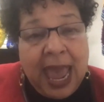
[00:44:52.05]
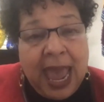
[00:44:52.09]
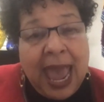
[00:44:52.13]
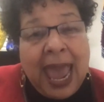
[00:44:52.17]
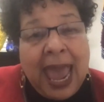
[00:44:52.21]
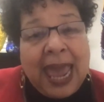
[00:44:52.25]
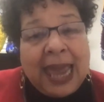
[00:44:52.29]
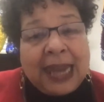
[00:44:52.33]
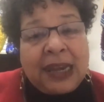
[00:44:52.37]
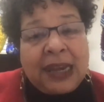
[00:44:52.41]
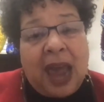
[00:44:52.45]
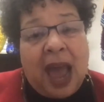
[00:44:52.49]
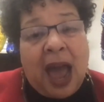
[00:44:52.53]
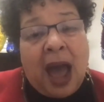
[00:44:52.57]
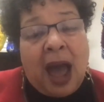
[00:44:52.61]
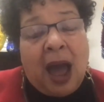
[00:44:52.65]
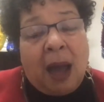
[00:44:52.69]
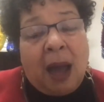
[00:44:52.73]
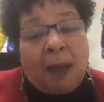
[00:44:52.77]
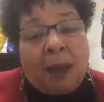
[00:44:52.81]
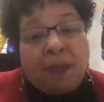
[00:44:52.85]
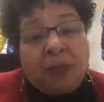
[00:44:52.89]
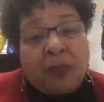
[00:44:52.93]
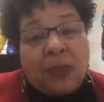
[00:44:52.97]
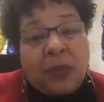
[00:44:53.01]
And
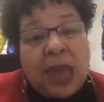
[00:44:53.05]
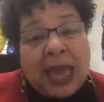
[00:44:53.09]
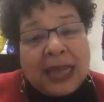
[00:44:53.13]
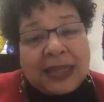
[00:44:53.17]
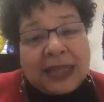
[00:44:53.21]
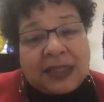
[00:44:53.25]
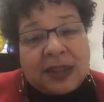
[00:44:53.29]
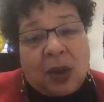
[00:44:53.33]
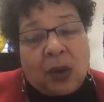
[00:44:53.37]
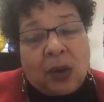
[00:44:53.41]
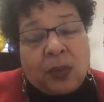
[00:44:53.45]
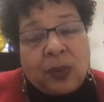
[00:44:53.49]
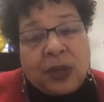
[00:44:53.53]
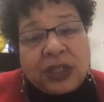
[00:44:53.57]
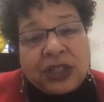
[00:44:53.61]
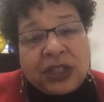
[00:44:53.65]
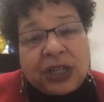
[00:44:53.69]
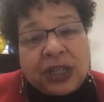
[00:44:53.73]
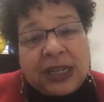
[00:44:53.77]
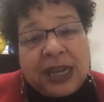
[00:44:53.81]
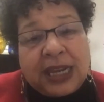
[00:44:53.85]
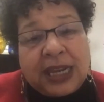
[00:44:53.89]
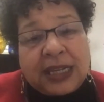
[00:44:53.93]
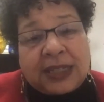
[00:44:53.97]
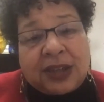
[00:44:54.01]
as
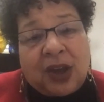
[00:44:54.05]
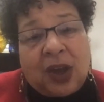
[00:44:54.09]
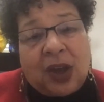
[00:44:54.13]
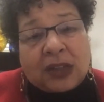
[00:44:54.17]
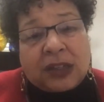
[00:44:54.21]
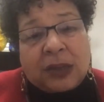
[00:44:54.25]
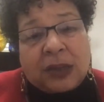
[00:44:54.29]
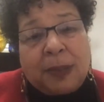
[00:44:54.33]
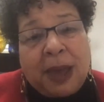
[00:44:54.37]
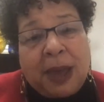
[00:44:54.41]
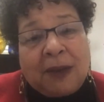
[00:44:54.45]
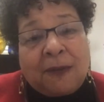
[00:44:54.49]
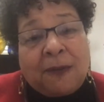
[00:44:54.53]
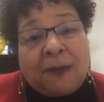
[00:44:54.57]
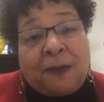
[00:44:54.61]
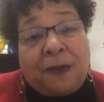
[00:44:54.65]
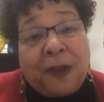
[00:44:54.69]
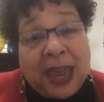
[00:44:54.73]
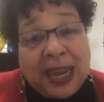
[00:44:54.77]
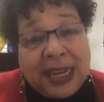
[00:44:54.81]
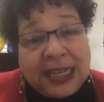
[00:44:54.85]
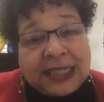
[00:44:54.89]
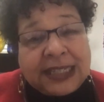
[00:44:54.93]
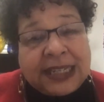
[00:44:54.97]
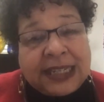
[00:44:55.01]
Orisha Day talked about
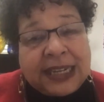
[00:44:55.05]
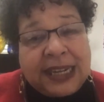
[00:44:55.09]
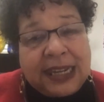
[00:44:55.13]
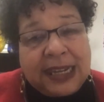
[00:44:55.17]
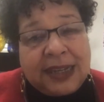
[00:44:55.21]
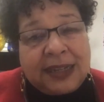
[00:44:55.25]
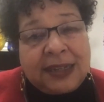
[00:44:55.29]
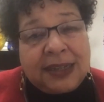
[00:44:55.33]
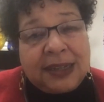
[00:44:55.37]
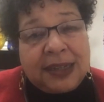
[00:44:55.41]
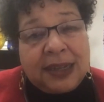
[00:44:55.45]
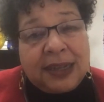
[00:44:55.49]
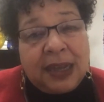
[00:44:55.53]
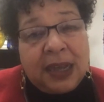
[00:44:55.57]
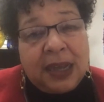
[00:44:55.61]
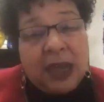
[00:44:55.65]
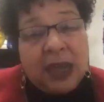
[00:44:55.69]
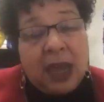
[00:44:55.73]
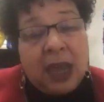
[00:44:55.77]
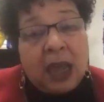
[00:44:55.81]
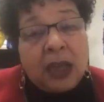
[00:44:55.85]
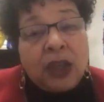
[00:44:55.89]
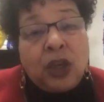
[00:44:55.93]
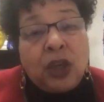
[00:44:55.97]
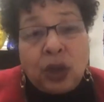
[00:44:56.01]
venting,
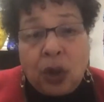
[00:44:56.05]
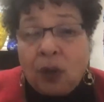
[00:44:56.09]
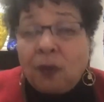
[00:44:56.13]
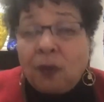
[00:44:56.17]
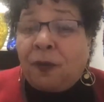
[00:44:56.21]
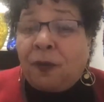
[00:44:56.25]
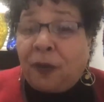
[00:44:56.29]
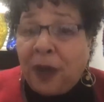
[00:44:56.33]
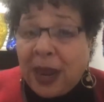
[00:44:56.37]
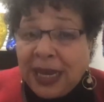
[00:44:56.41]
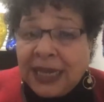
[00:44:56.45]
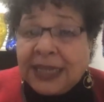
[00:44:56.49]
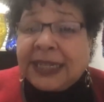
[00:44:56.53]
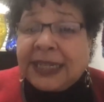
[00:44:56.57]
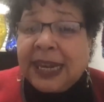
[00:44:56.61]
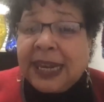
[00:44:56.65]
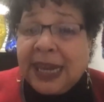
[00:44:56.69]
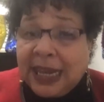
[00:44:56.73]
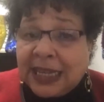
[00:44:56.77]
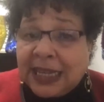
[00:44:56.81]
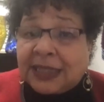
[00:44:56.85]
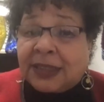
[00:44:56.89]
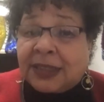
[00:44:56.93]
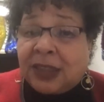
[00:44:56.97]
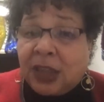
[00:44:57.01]
you know,
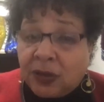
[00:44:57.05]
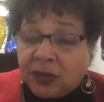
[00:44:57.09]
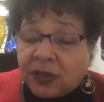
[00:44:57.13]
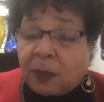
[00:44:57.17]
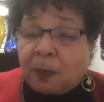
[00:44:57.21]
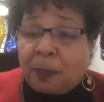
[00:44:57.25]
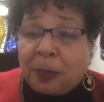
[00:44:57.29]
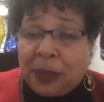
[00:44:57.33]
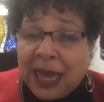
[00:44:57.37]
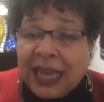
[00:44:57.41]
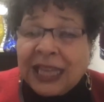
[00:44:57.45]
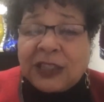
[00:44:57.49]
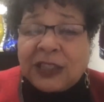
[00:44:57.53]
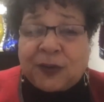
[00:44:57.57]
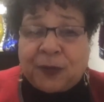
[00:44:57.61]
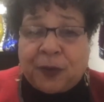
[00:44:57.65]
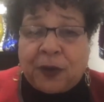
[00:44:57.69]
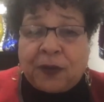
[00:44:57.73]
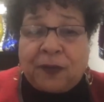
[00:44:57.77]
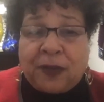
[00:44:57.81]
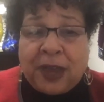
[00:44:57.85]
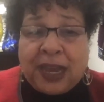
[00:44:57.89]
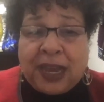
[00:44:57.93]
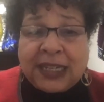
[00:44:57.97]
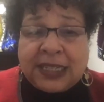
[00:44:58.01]
venting there's a place for
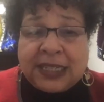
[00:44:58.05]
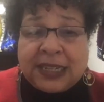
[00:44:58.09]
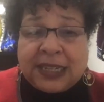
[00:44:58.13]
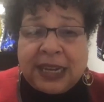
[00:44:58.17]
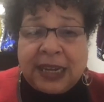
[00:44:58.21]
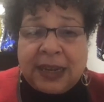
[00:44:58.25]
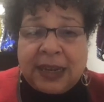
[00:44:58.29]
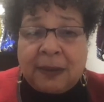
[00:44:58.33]
venting.